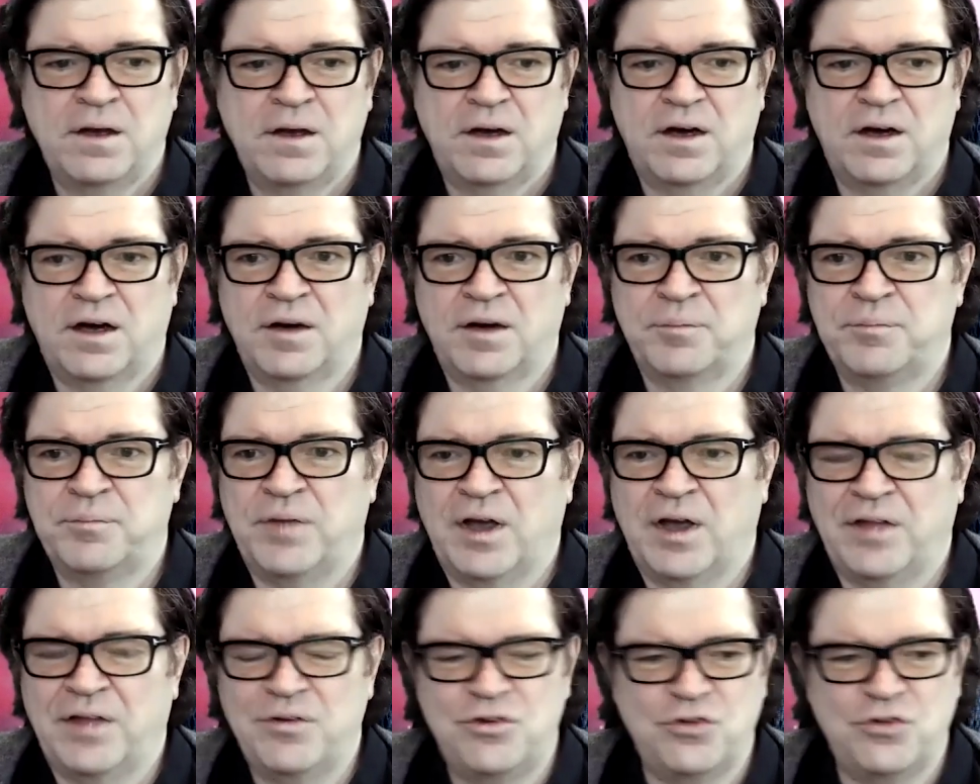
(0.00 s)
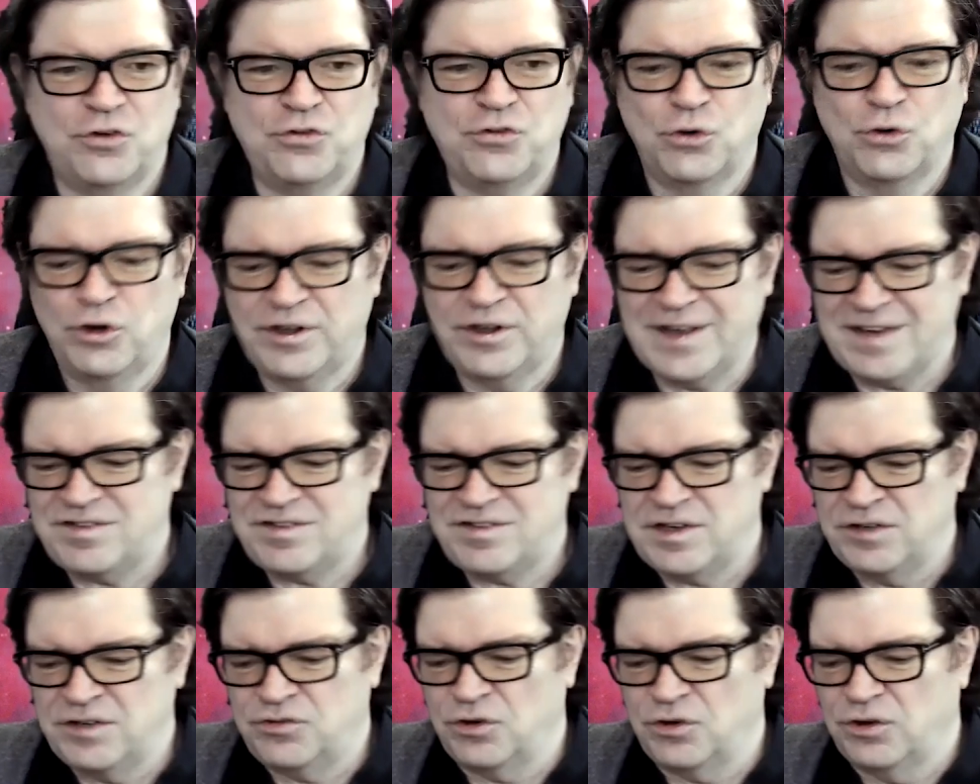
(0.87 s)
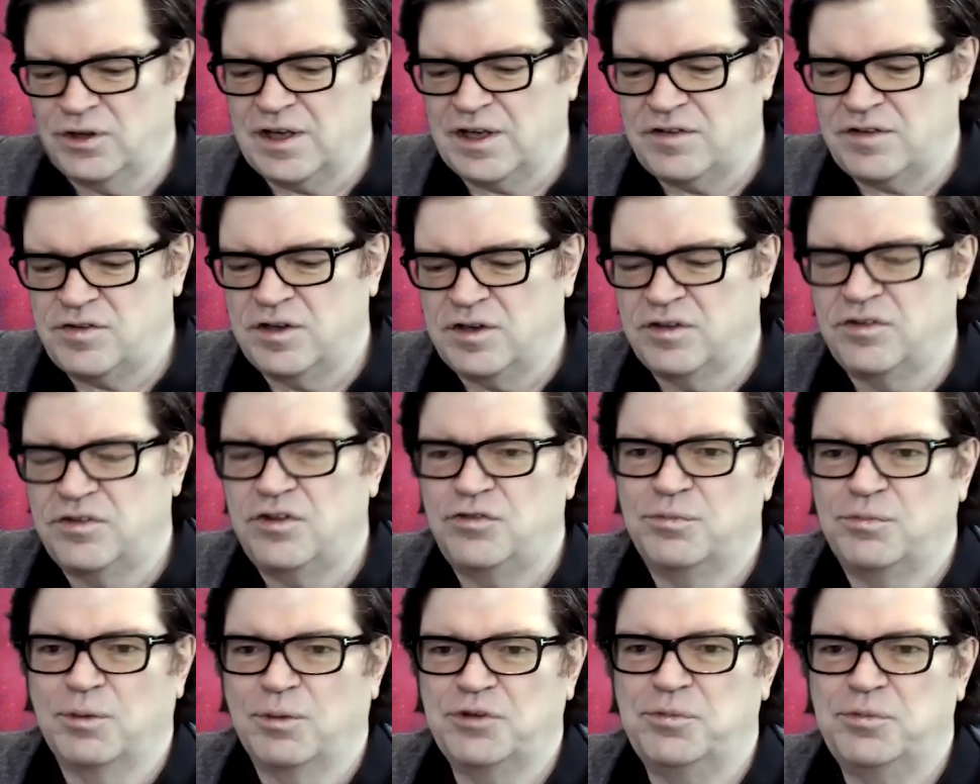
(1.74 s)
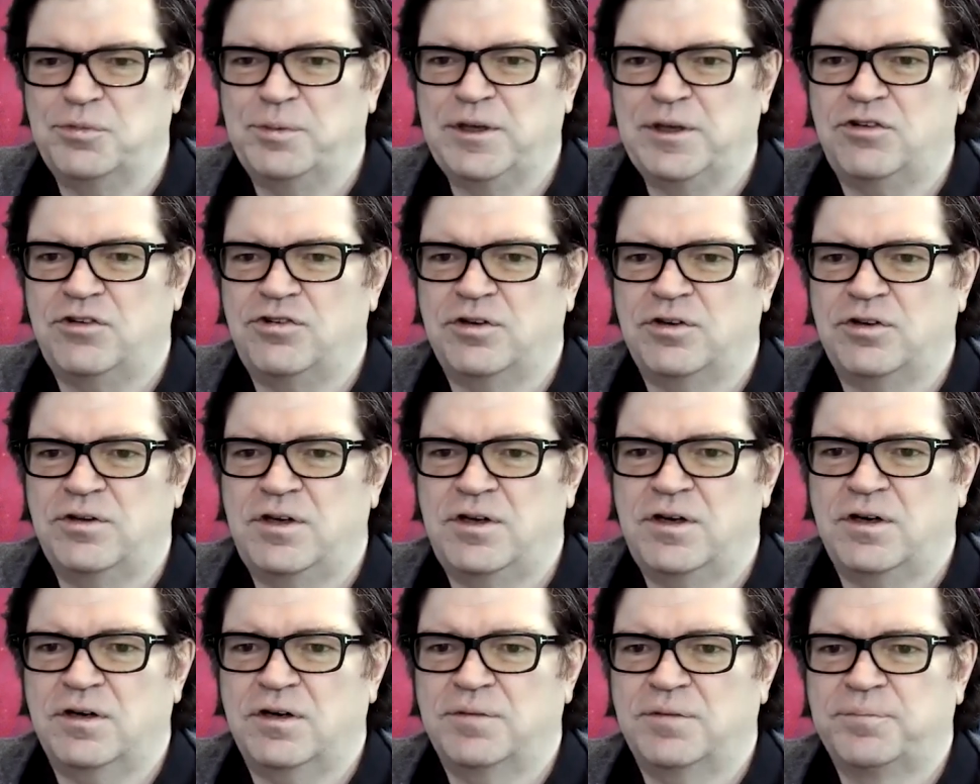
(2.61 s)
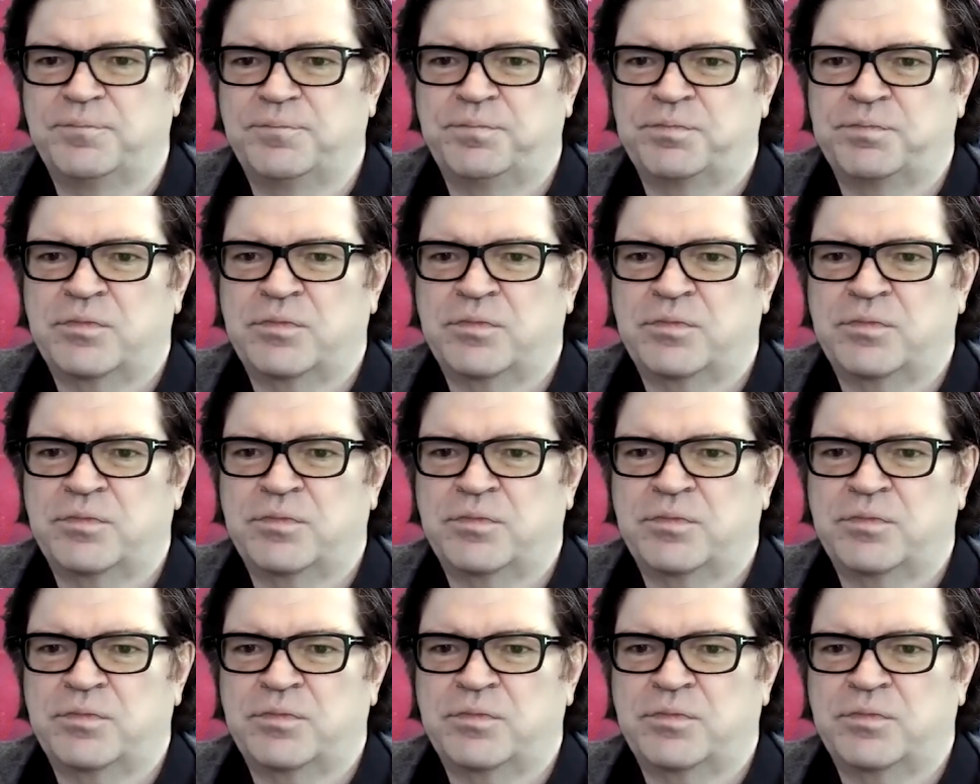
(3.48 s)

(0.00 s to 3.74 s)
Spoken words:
And there's also a gating. So the gating is this multiplication here.